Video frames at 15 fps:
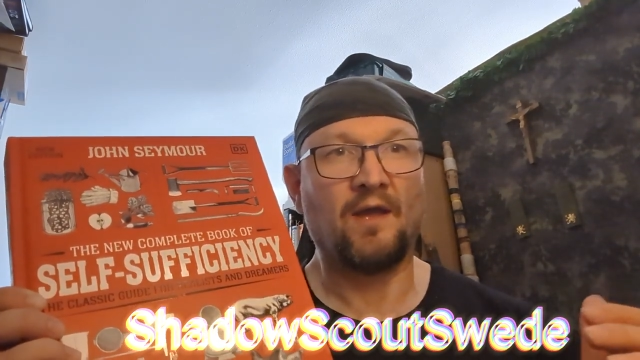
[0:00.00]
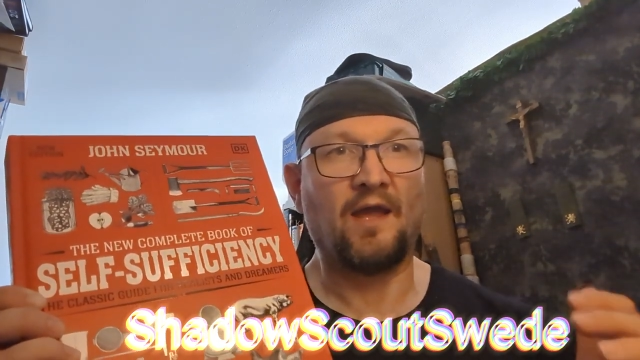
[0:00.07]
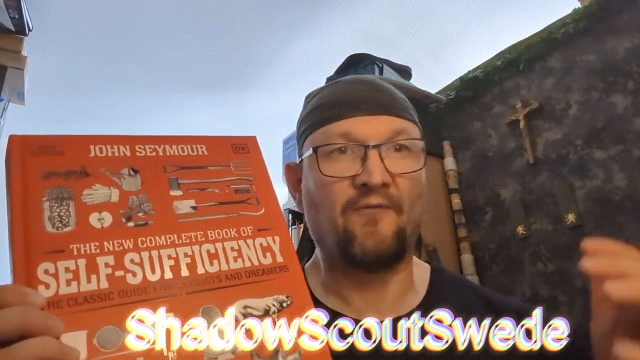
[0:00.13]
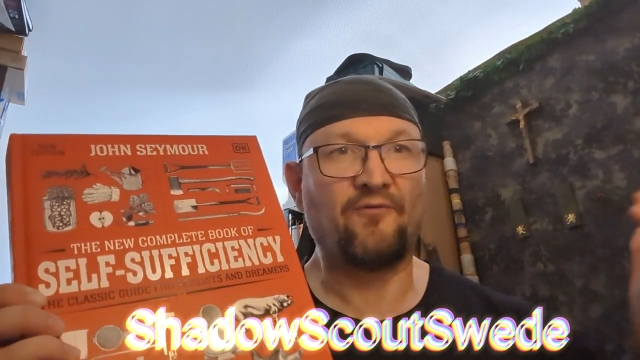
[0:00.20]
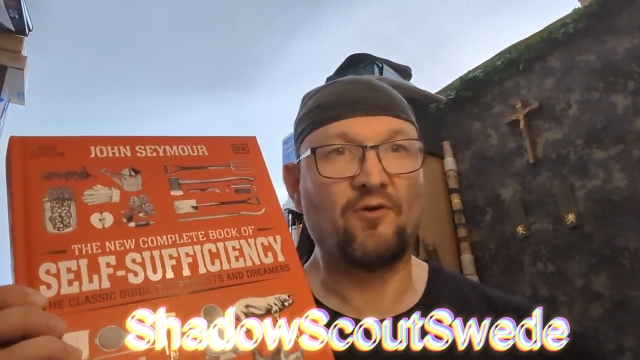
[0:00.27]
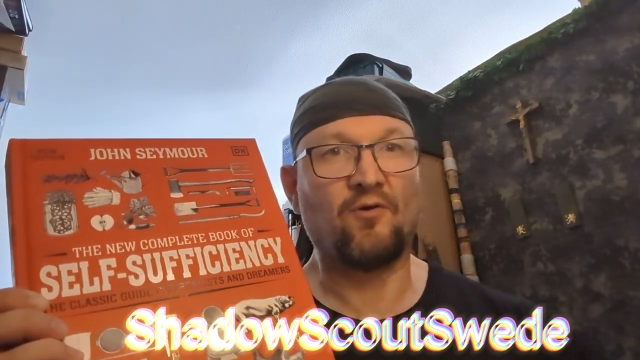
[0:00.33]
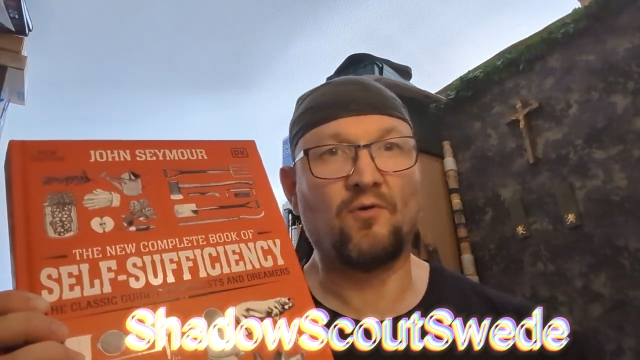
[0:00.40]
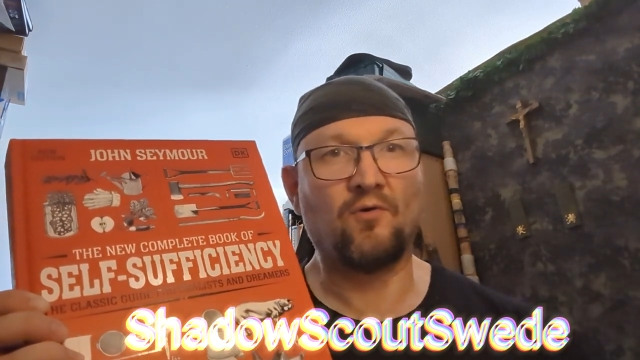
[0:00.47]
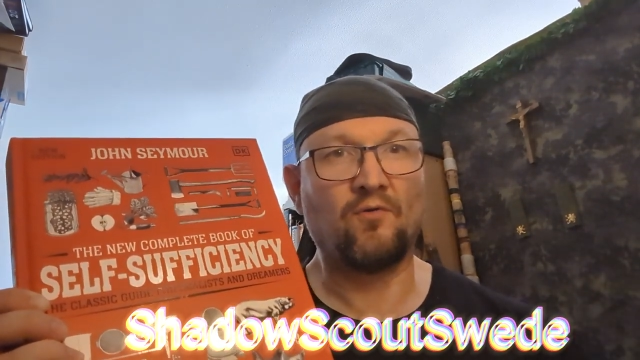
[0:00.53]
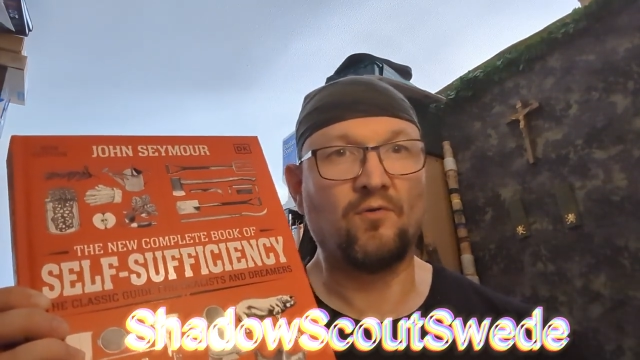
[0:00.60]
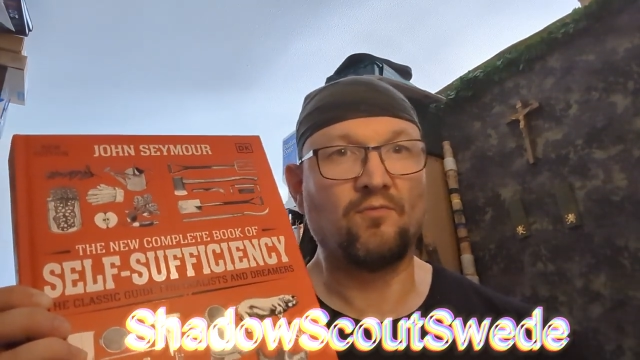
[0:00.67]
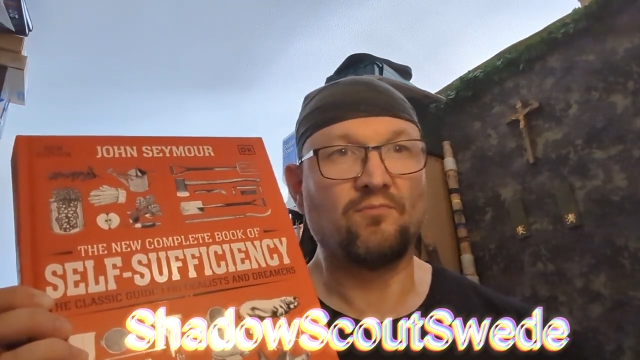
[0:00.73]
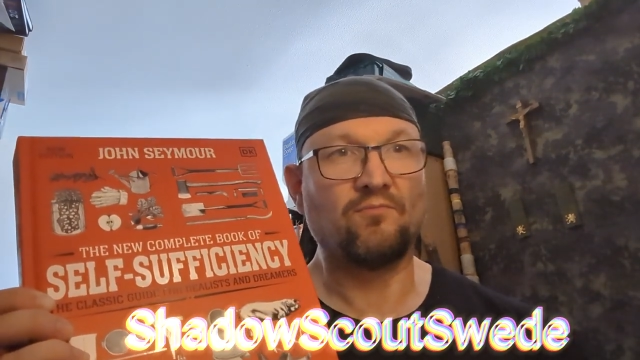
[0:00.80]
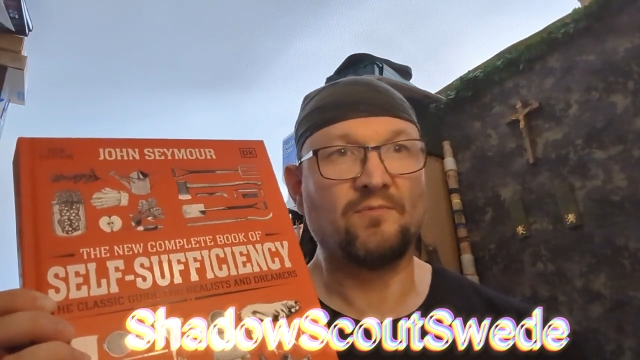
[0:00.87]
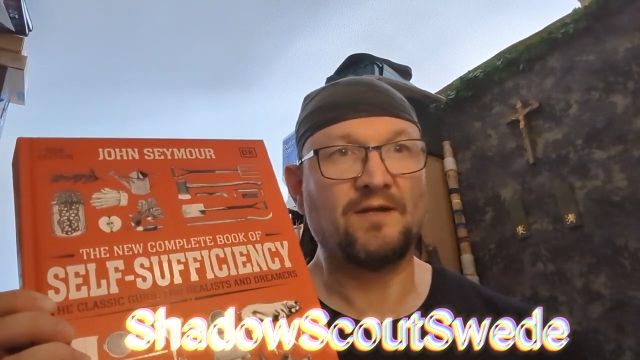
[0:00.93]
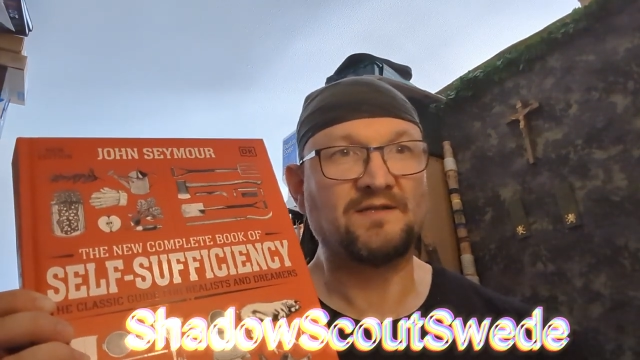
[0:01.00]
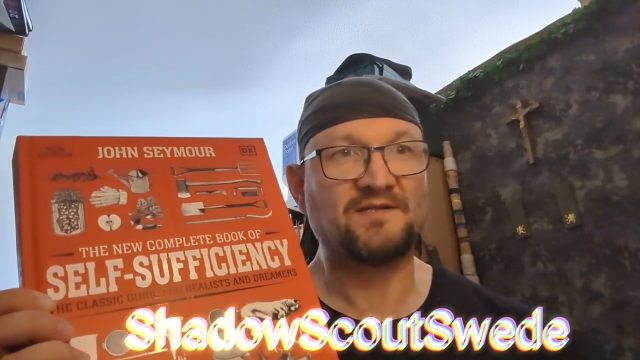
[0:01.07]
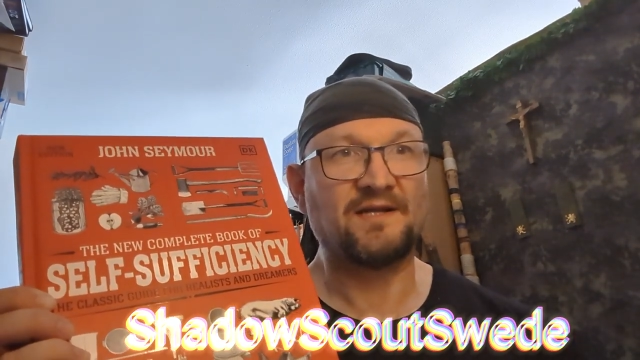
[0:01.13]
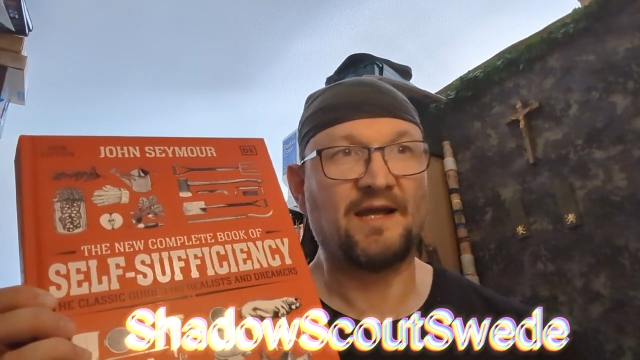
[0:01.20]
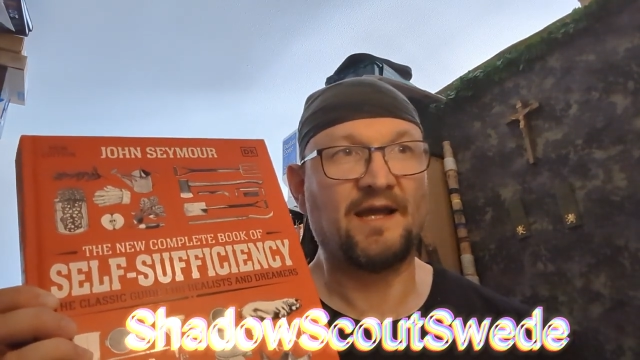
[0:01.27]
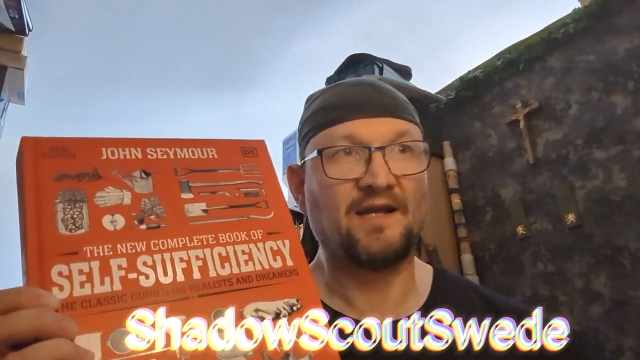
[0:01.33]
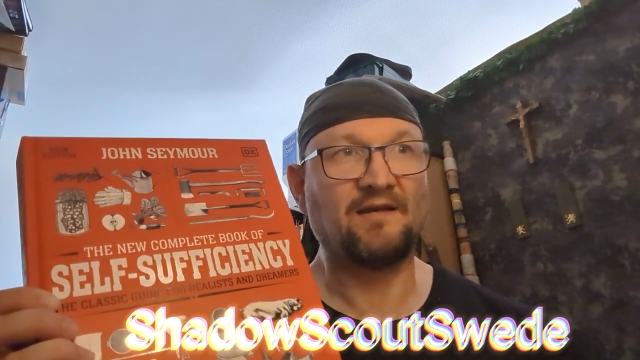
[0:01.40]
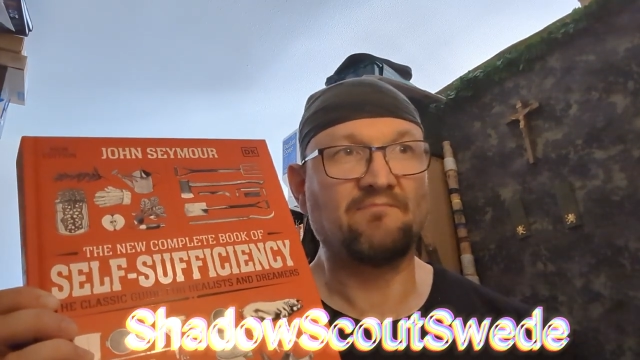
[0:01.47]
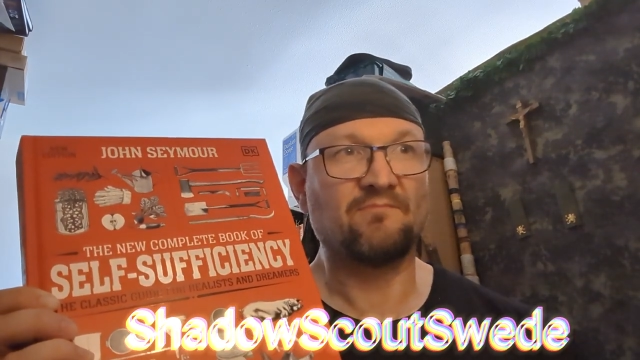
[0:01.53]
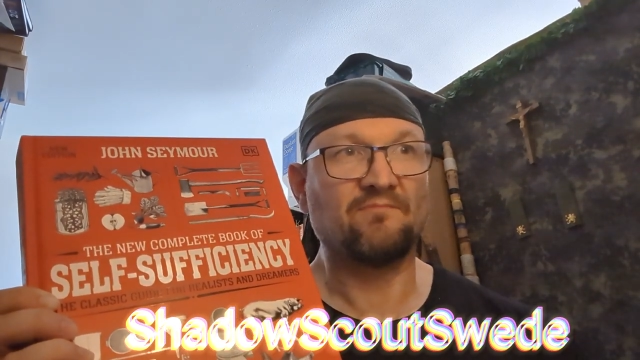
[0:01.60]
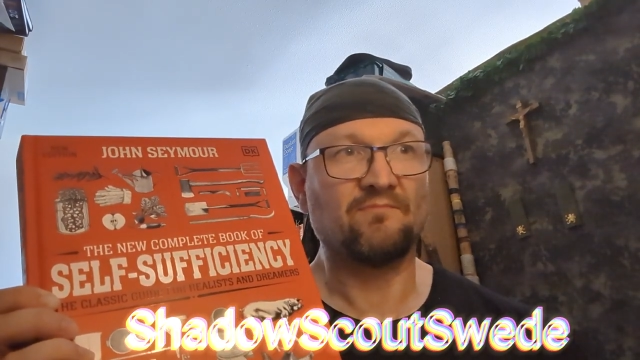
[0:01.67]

if you, let's say,